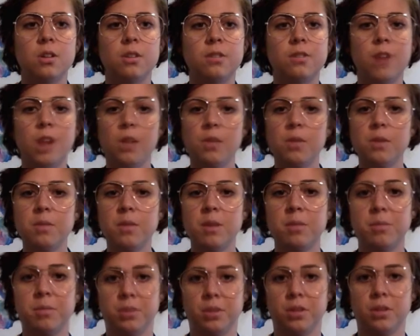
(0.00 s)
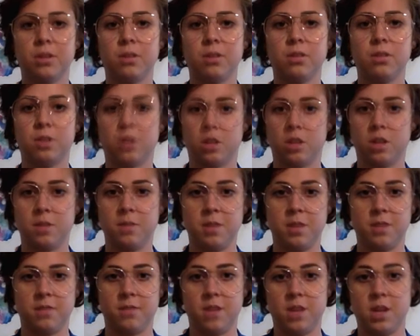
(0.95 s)
Following my book, The
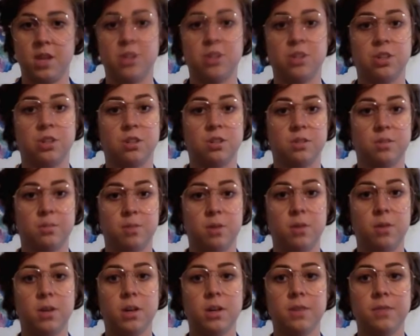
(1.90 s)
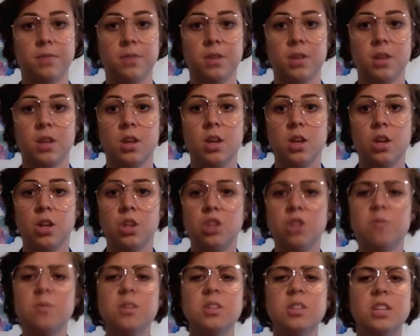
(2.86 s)
Coming of Age in Samoa,
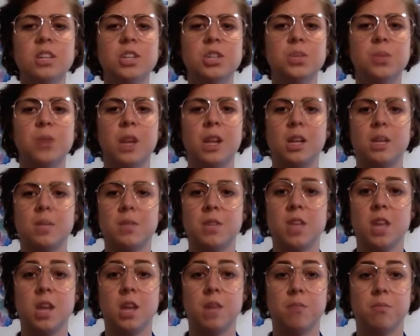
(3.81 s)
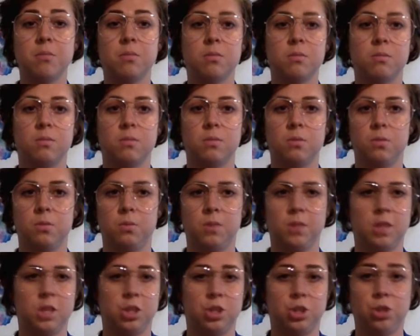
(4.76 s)
human sexuality became,
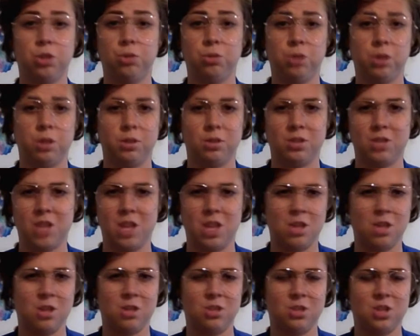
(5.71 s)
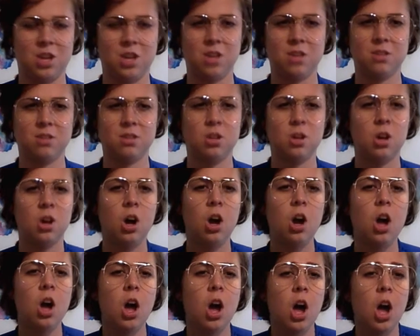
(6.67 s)
what the children say these days,
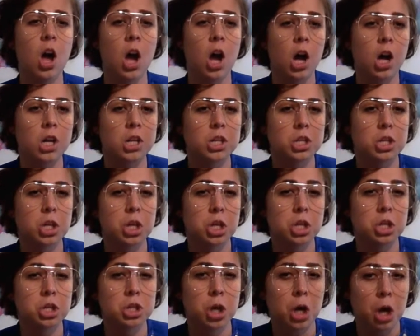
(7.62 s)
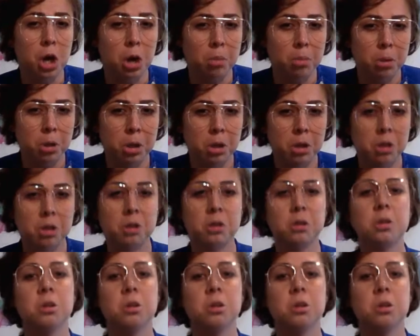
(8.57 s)
a hot topic.